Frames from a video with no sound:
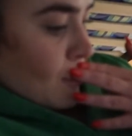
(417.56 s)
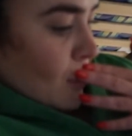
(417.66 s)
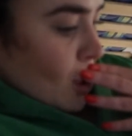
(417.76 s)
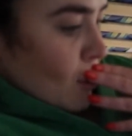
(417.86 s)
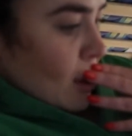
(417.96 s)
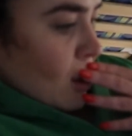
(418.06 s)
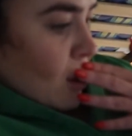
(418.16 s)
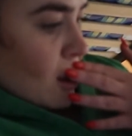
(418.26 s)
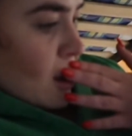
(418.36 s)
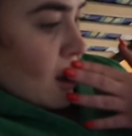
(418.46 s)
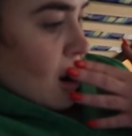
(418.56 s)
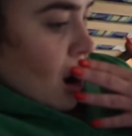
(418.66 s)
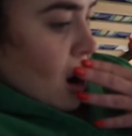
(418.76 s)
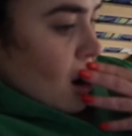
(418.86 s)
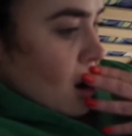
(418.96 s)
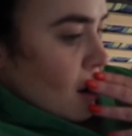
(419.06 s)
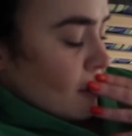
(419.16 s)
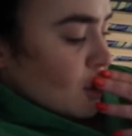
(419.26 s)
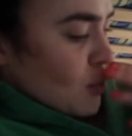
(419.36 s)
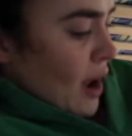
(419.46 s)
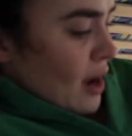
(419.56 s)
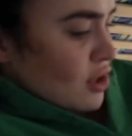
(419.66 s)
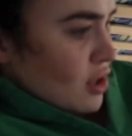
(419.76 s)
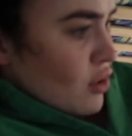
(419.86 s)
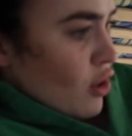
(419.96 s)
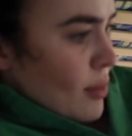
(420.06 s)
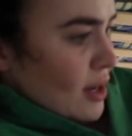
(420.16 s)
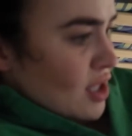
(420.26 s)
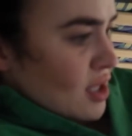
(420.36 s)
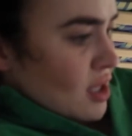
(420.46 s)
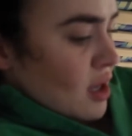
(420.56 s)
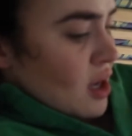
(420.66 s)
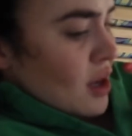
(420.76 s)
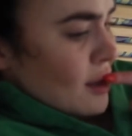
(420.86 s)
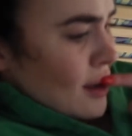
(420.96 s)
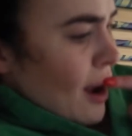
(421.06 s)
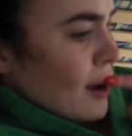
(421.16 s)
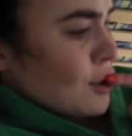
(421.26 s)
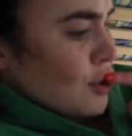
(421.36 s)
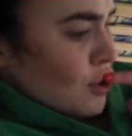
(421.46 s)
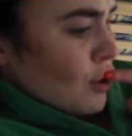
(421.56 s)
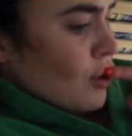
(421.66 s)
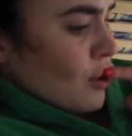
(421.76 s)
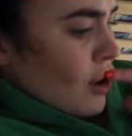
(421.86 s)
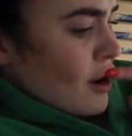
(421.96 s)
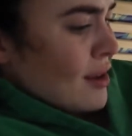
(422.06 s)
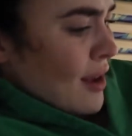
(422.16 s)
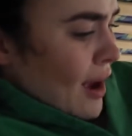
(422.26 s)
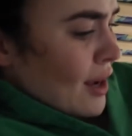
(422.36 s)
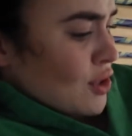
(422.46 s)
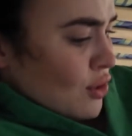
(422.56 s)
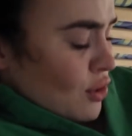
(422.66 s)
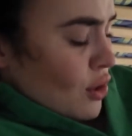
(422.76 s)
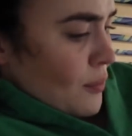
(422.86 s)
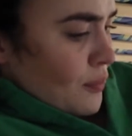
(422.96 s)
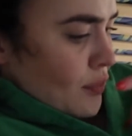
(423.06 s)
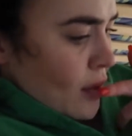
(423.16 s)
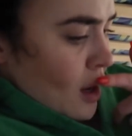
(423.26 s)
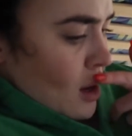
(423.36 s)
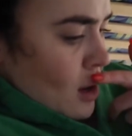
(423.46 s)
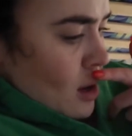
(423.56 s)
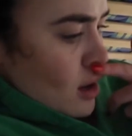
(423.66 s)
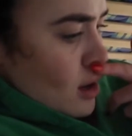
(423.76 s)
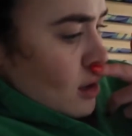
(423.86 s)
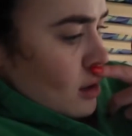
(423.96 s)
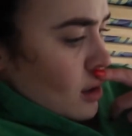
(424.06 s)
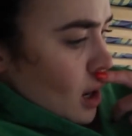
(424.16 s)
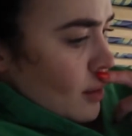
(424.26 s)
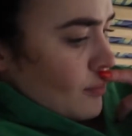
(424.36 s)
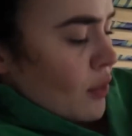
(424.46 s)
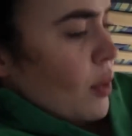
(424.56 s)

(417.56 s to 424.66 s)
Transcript: Oh my god, yum. Do I actually though, or am I just, yeah I do, yeah I do. Yum.